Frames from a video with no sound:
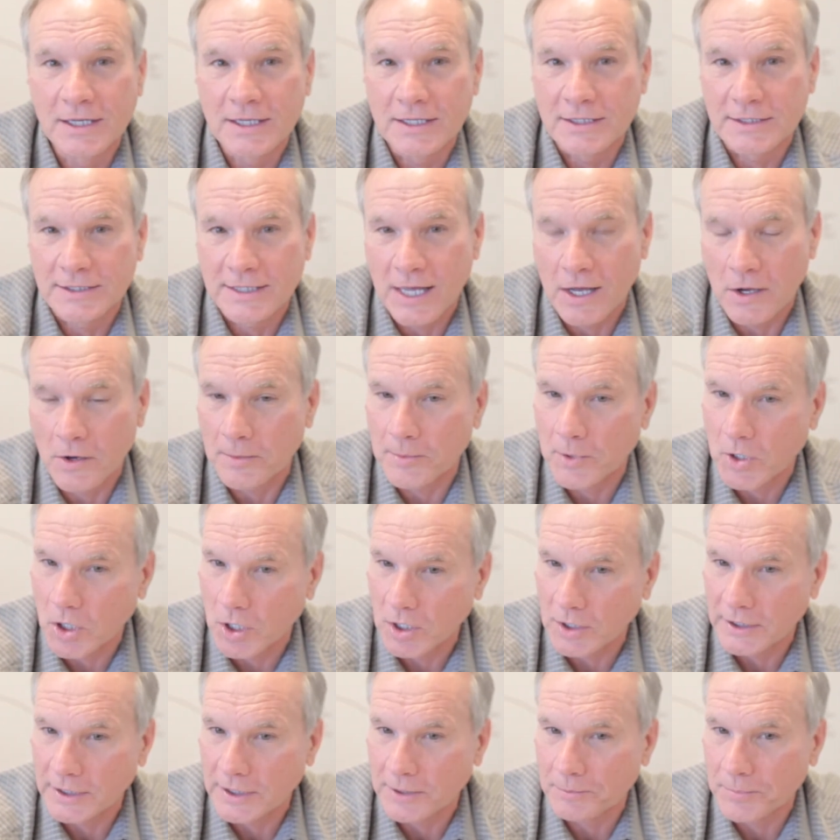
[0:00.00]
Now I'm
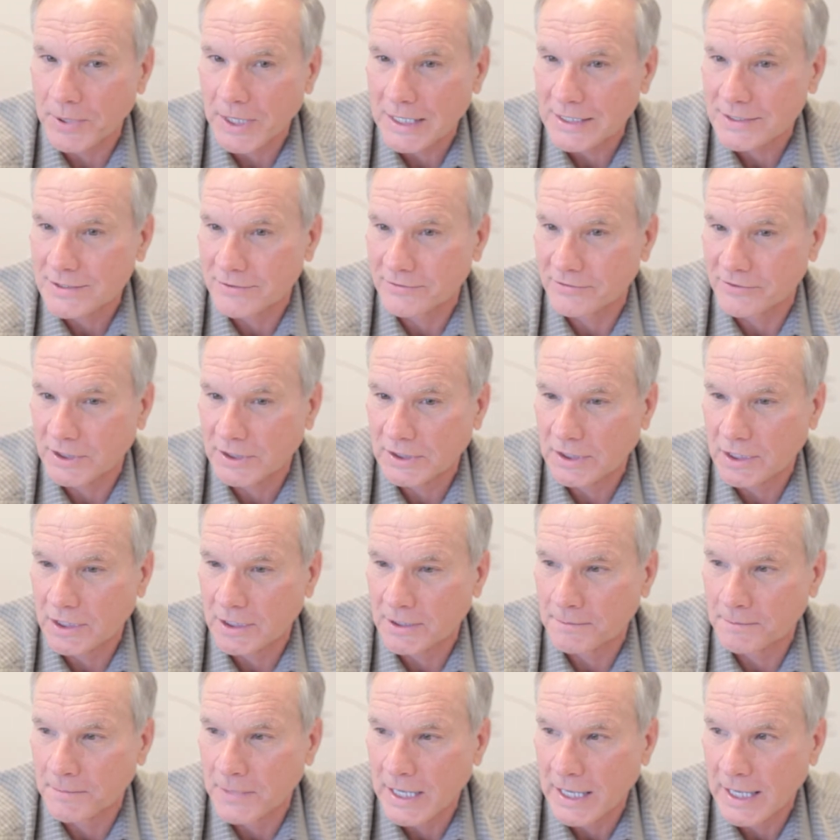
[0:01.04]
calling it passive
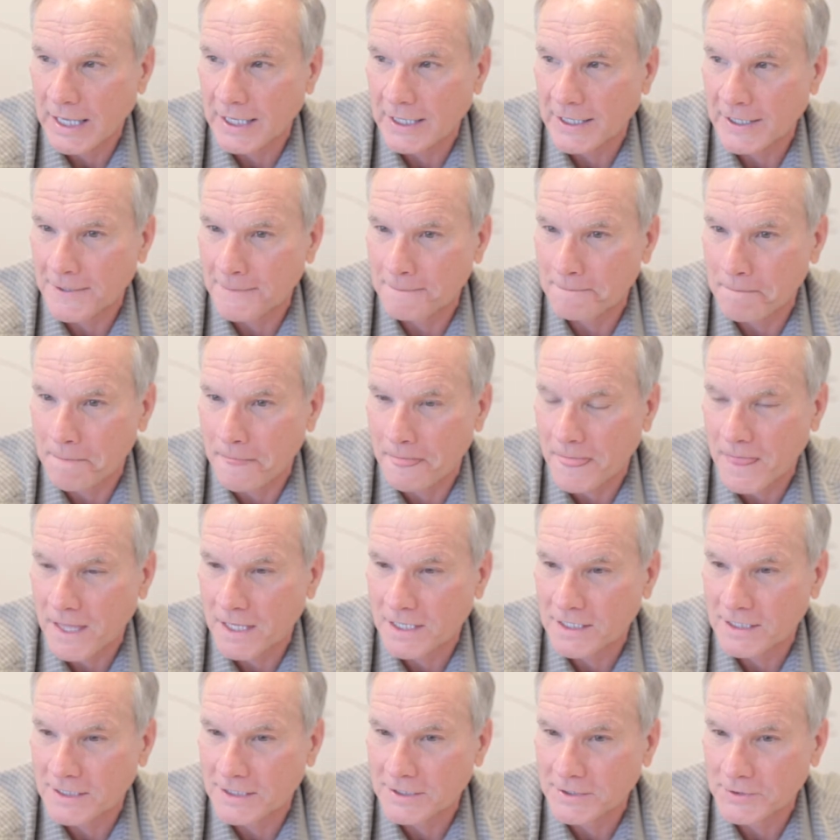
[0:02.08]
income.
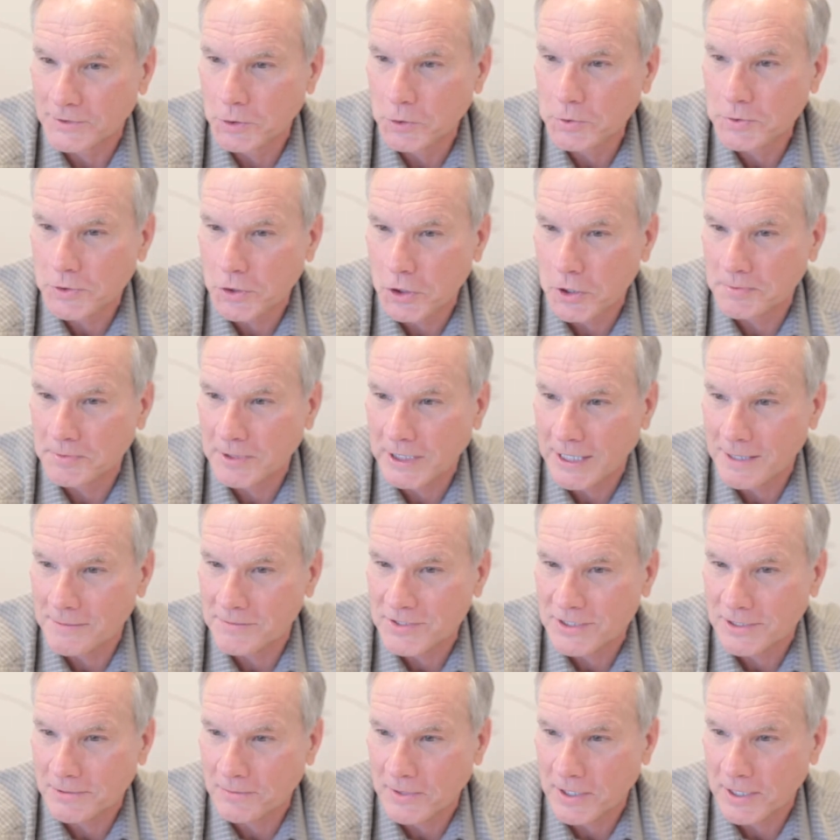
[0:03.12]
A new term that
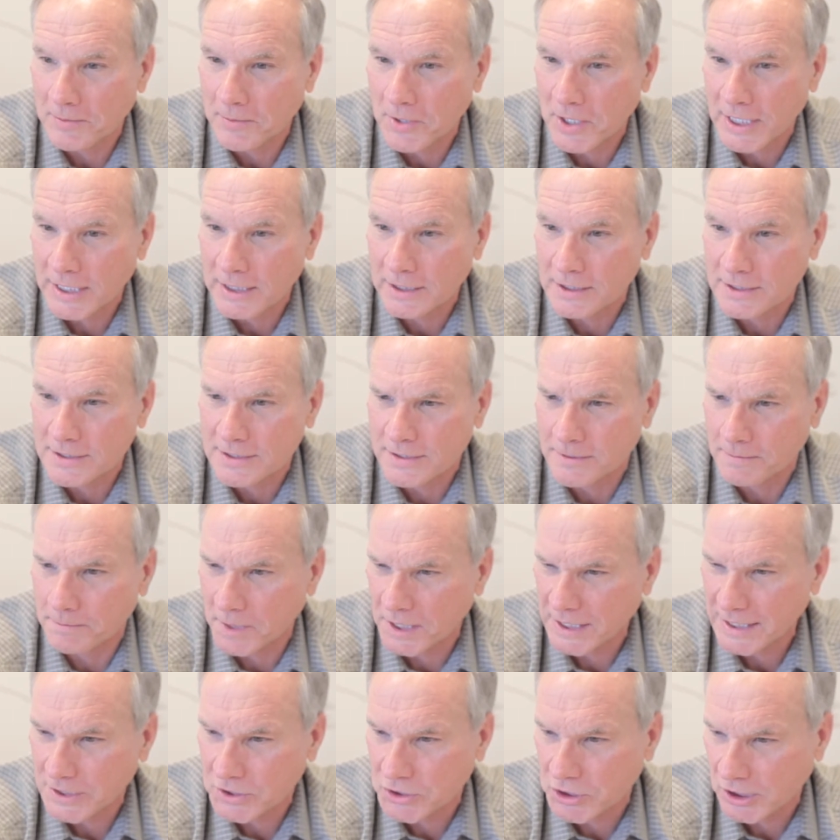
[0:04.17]
comes to my mind is the
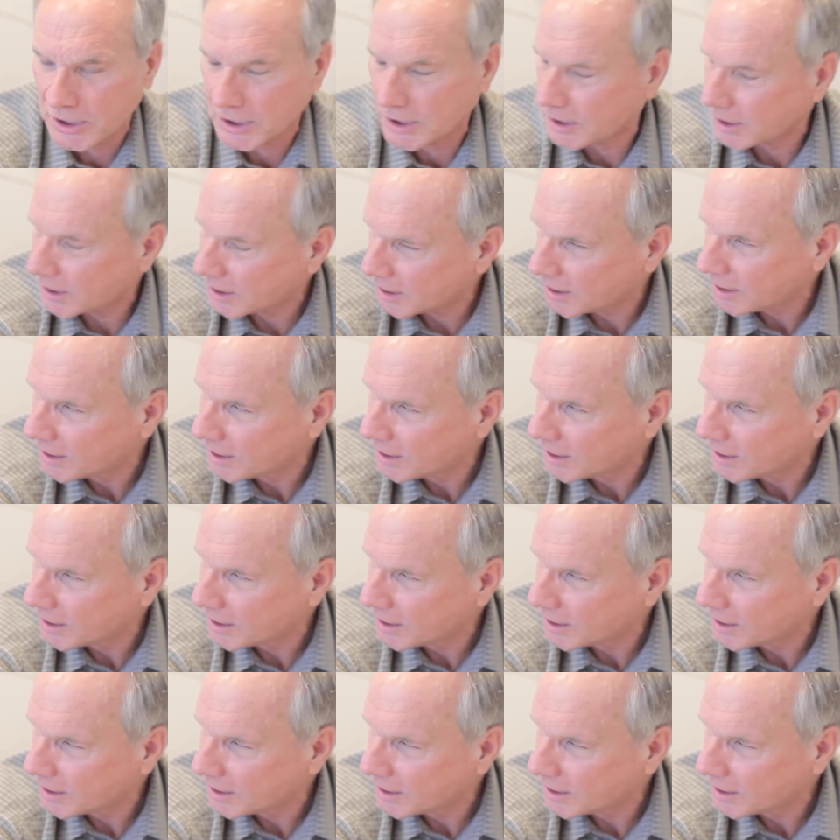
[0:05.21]
money gene.